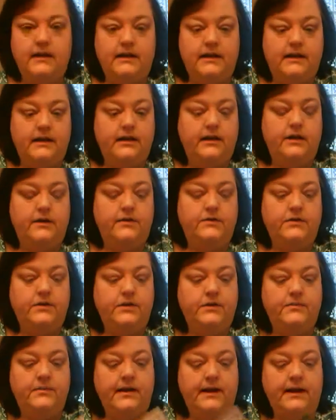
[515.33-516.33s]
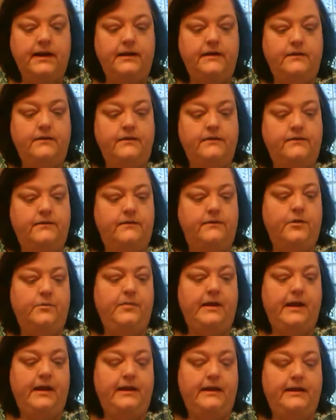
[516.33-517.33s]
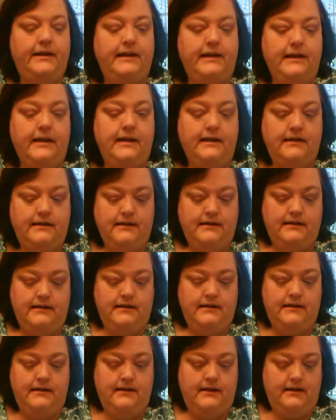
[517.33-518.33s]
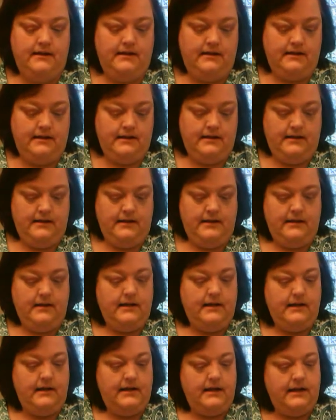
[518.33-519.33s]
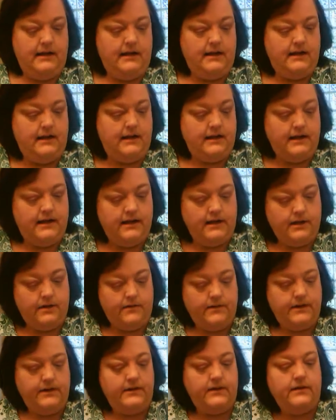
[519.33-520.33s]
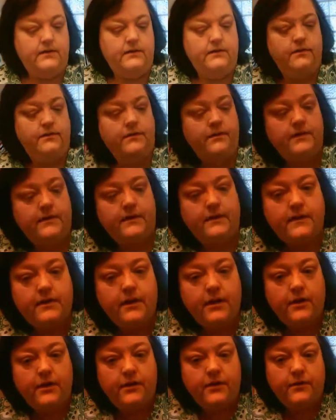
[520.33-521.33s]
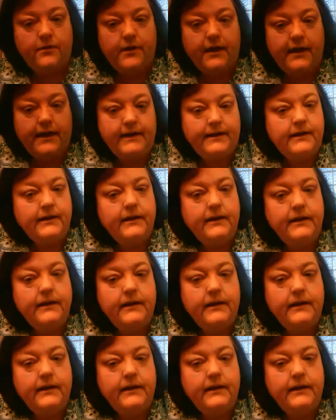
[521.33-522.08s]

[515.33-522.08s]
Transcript: and I go to my reveal palette again, and I go into this color right